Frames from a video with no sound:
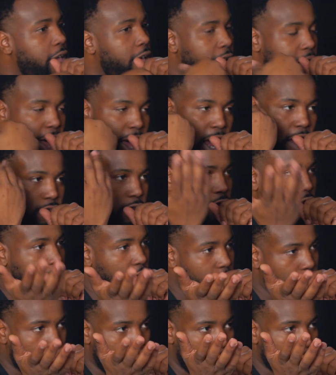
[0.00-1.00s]
I have the
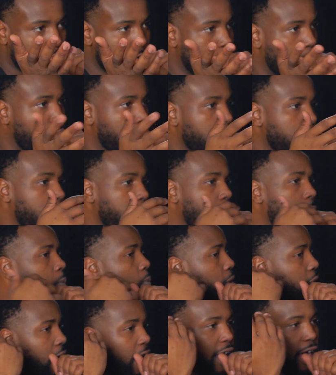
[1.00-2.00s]
Kevin Hart's of the world.
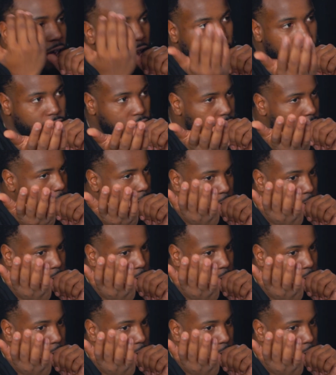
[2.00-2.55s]
I have